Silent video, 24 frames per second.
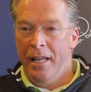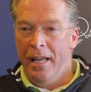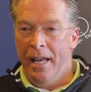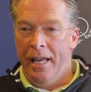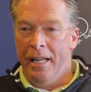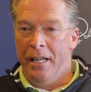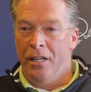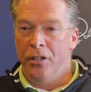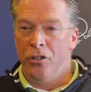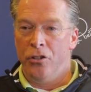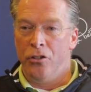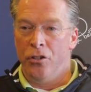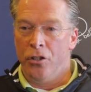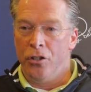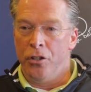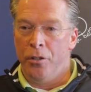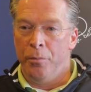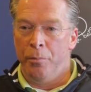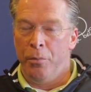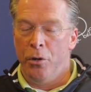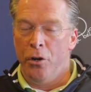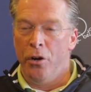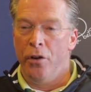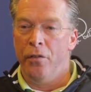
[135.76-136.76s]
And it's just
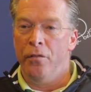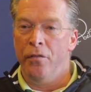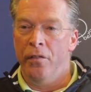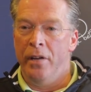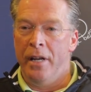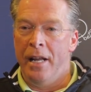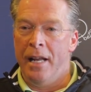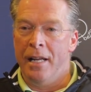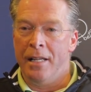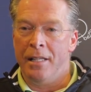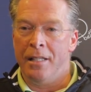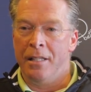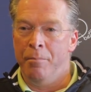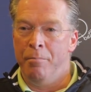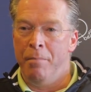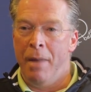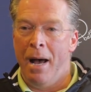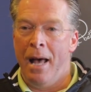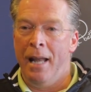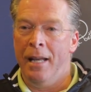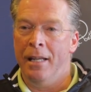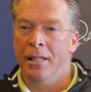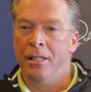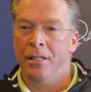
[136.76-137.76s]
the pure finesse, the
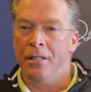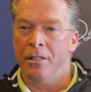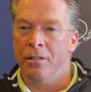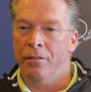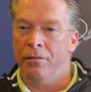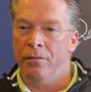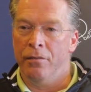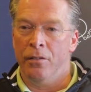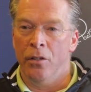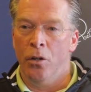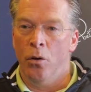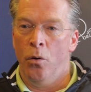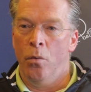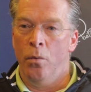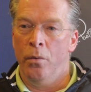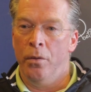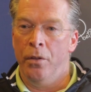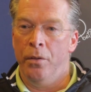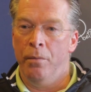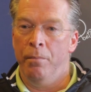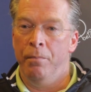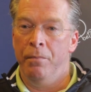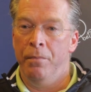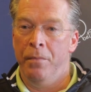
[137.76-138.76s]
balance, the flow,
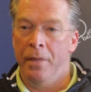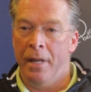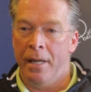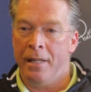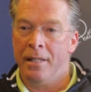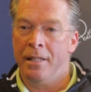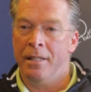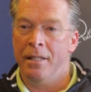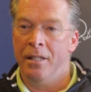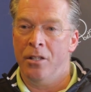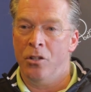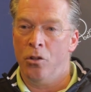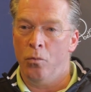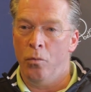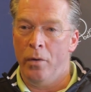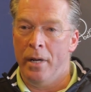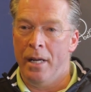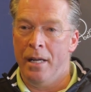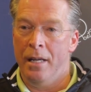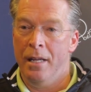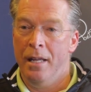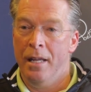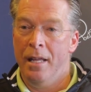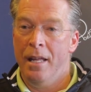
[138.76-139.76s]
that's the
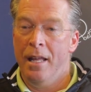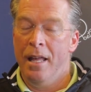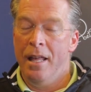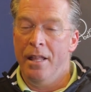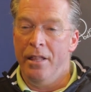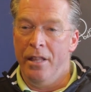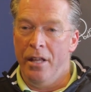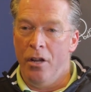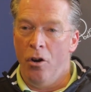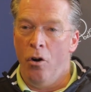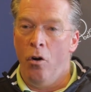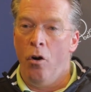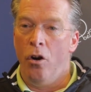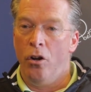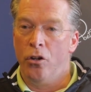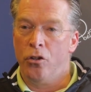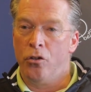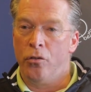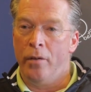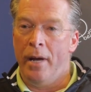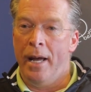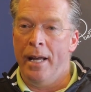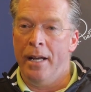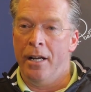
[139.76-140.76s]
swing. They all
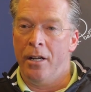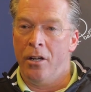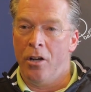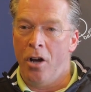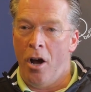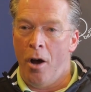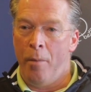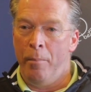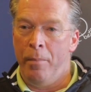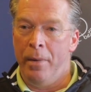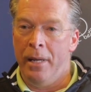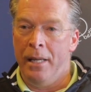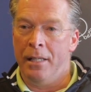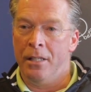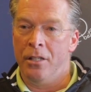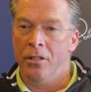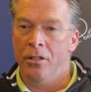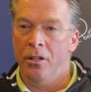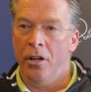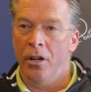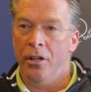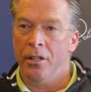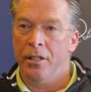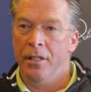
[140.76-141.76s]
try to copy. It's
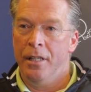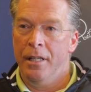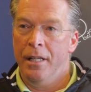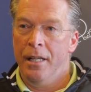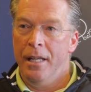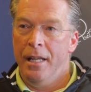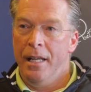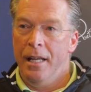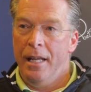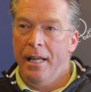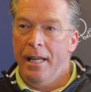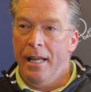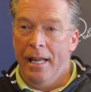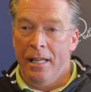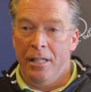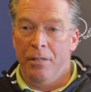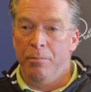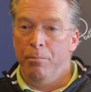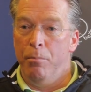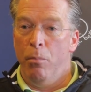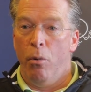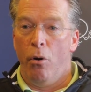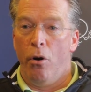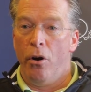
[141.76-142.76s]

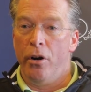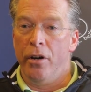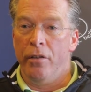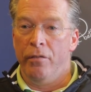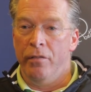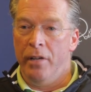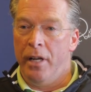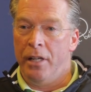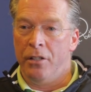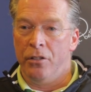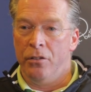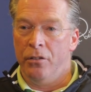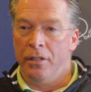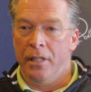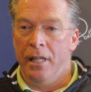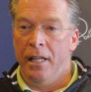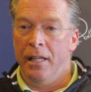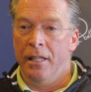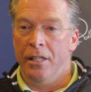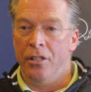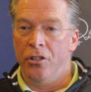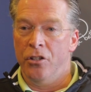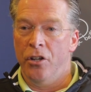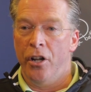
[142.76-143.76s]
born of natural
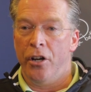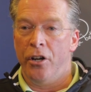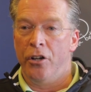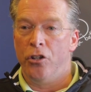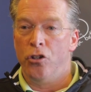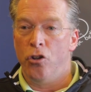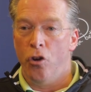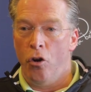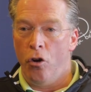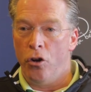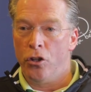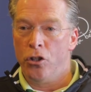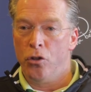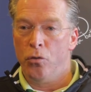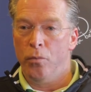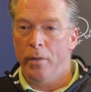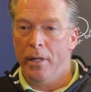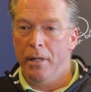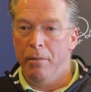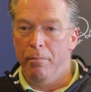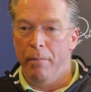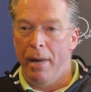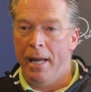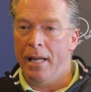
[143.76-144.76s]
talent. It's not a taught
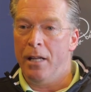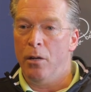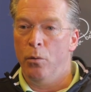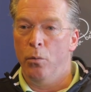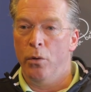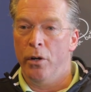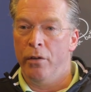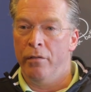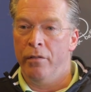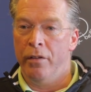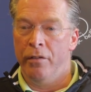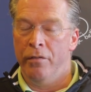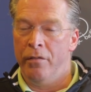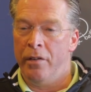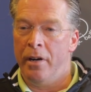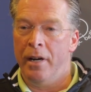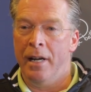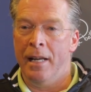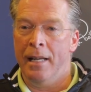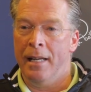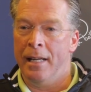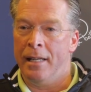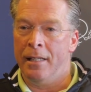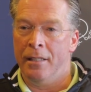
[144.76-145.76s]
swing. Michael would have had
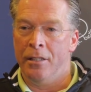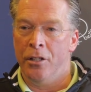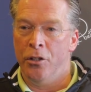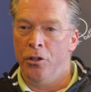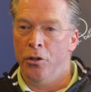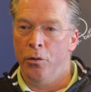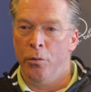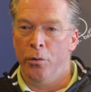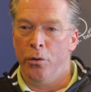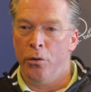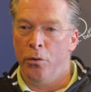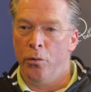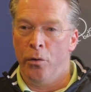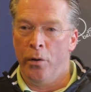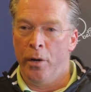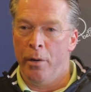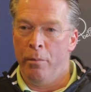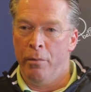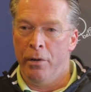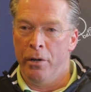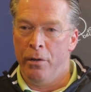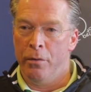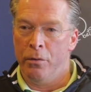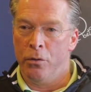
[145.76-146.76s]
very little to do with Rory
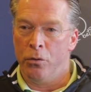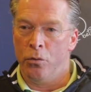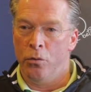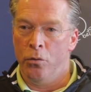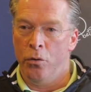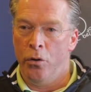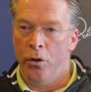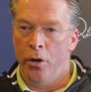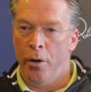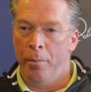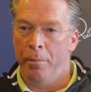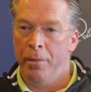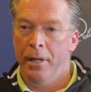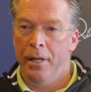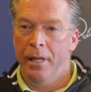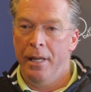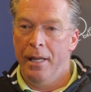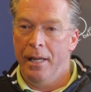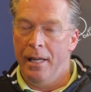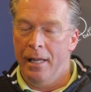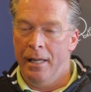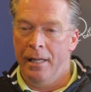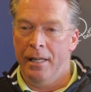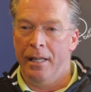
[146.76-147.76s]
when he was growing up.
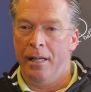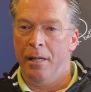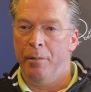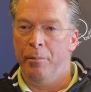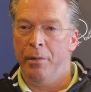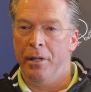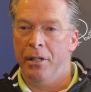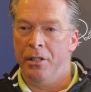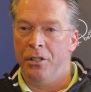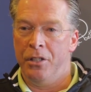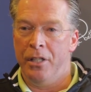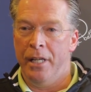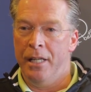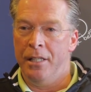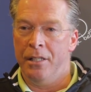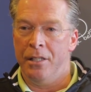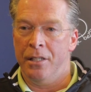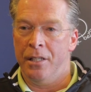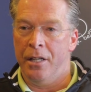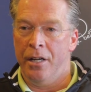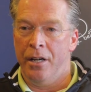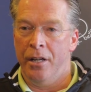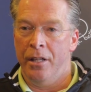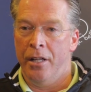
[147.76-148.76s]
A little bit of
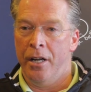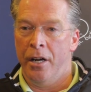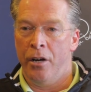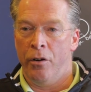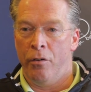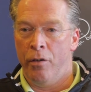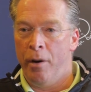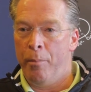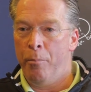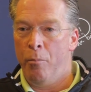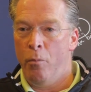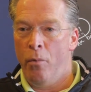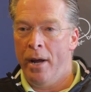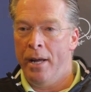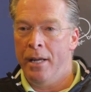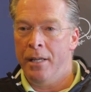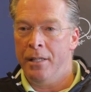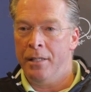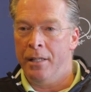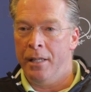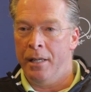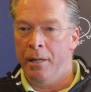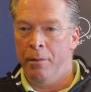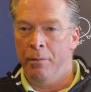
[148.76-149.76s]
changes here, there,
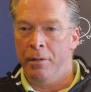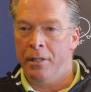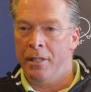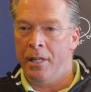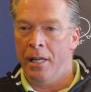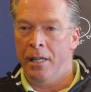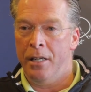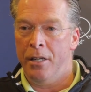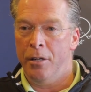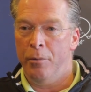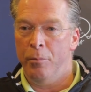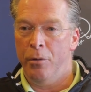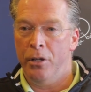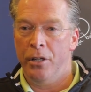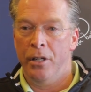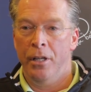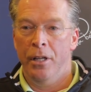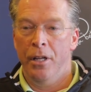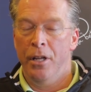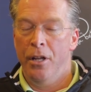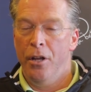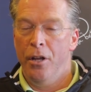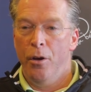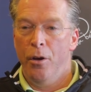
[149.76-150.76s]
grip-wise, that he would tell you about.
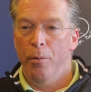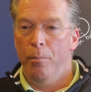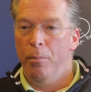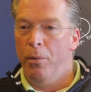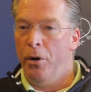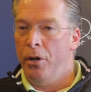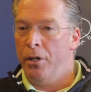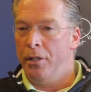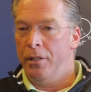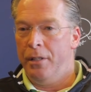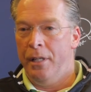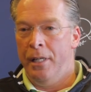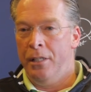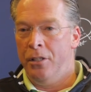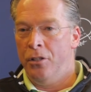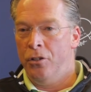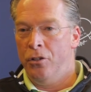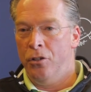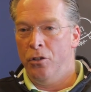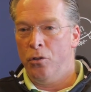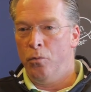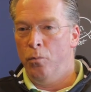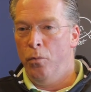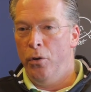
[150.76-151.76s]
But it's
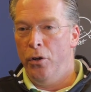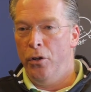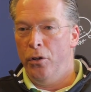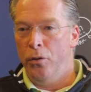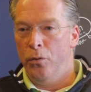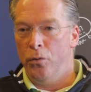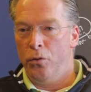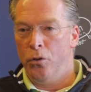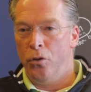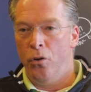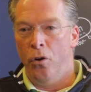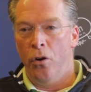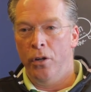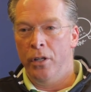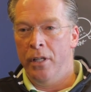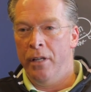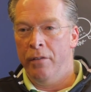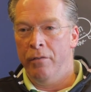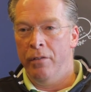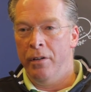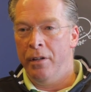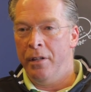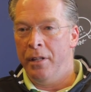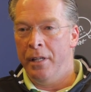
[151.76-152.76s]
just one of those
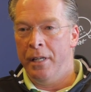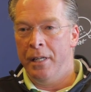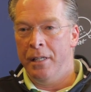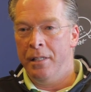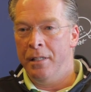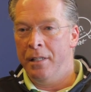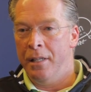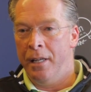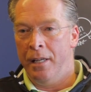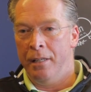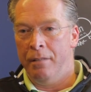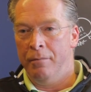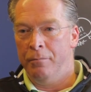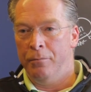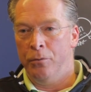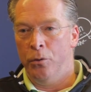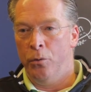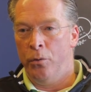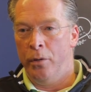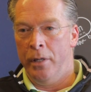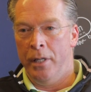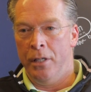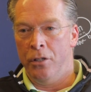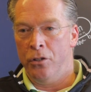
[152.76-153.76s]
God-given things that
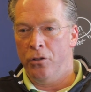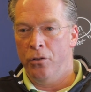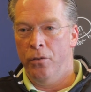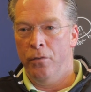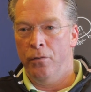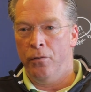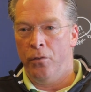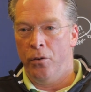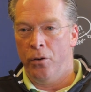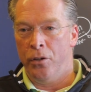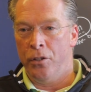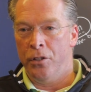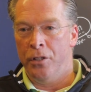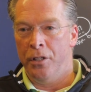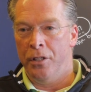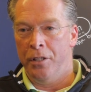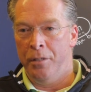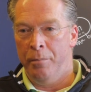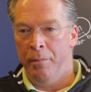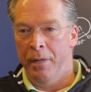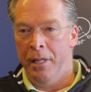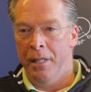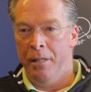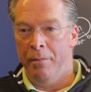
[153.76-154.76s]
Rory is so fortunate
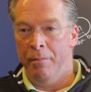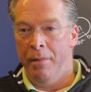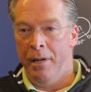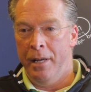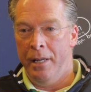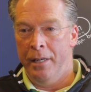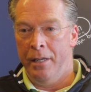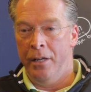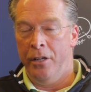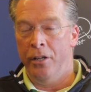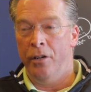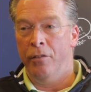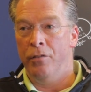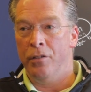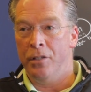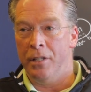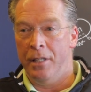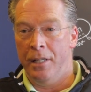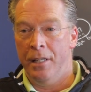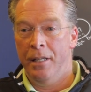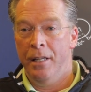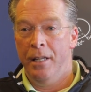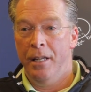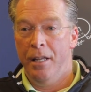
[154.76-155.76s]
to be the man. And
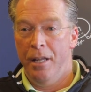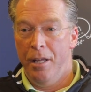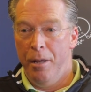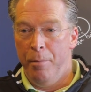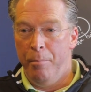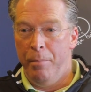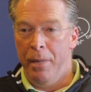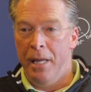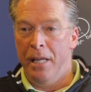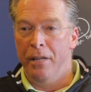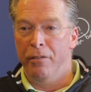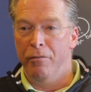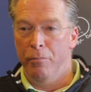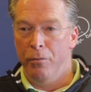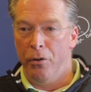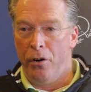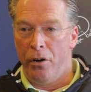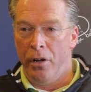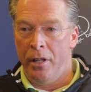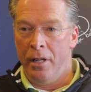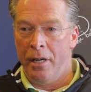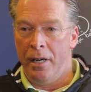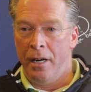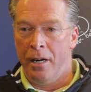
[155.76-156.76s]
obviously, being from
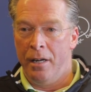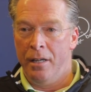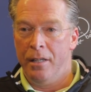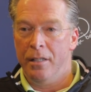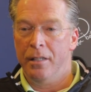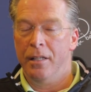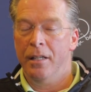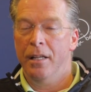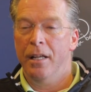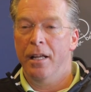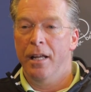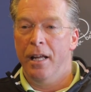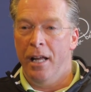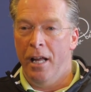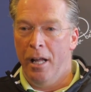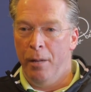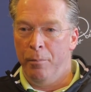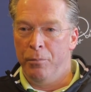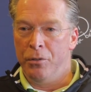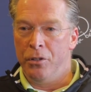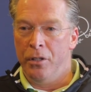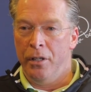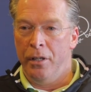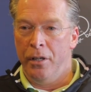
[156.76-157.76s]
Northern Ireland
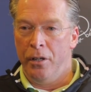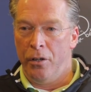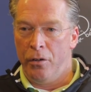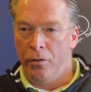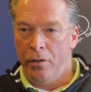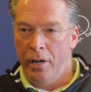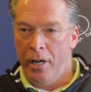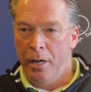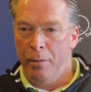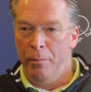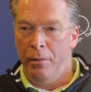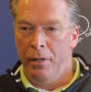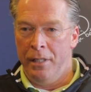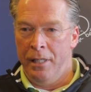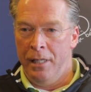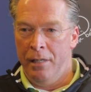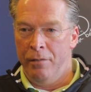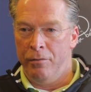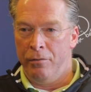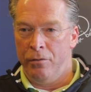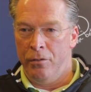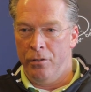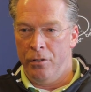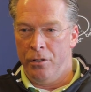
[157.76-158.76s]
helps an incredible
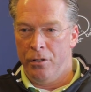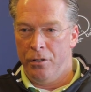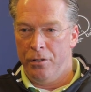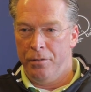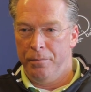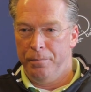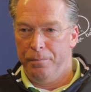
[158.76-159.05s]
deal for us.